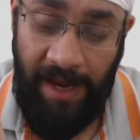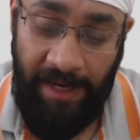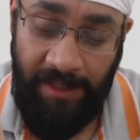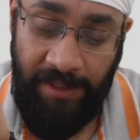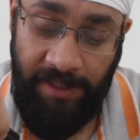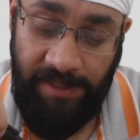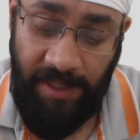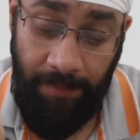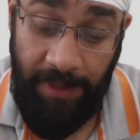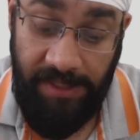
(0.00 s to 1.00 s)
and this
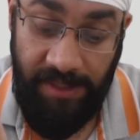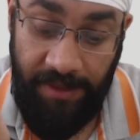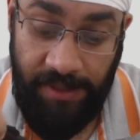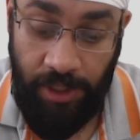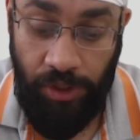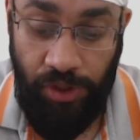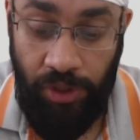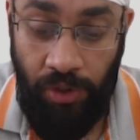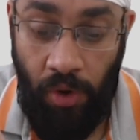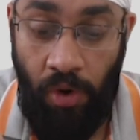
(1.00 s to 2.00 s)
completes the
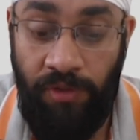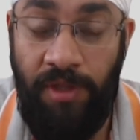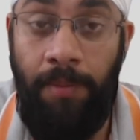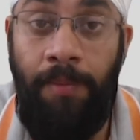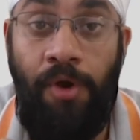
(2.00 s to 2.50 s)
discussion on the